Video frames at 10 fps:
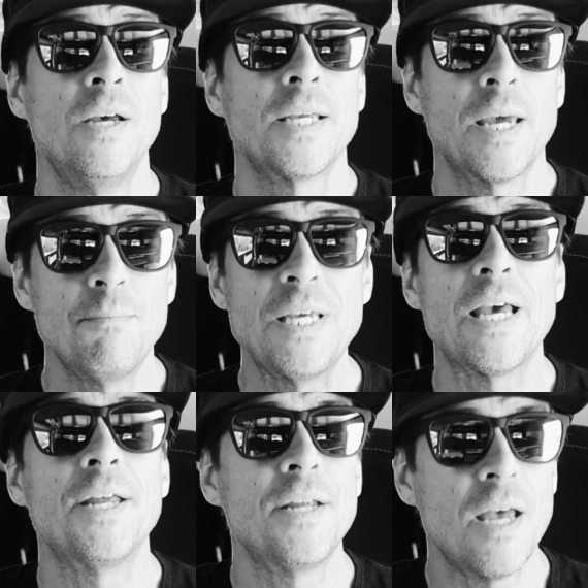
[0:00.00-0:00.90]
can be
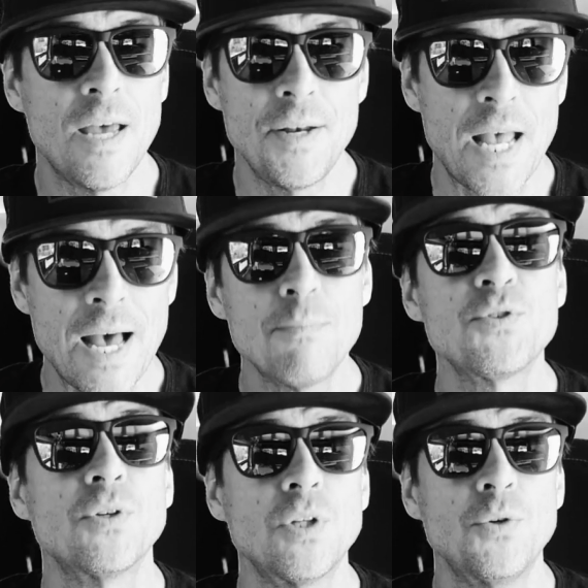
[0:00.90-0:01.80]
an
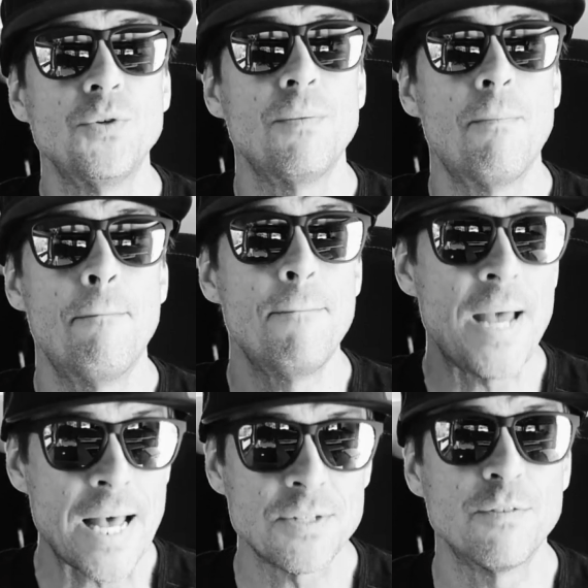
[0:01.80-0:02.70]
absolute
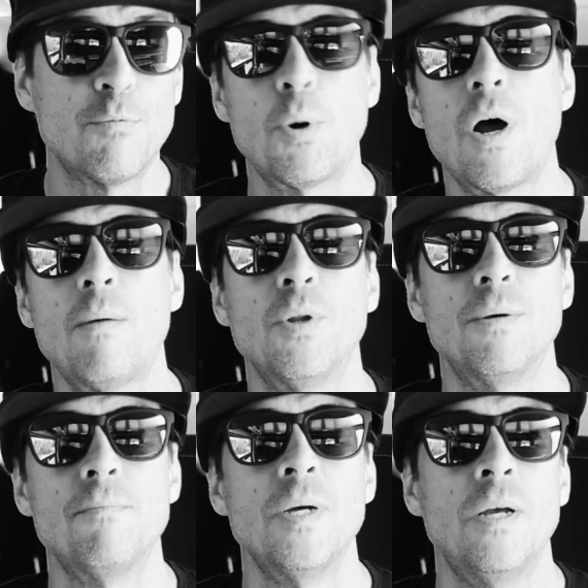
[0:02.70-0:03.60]
massive
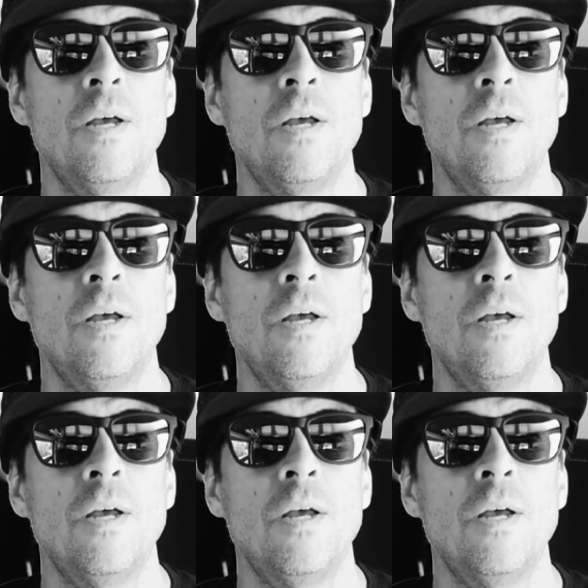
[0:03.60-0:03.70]
problem,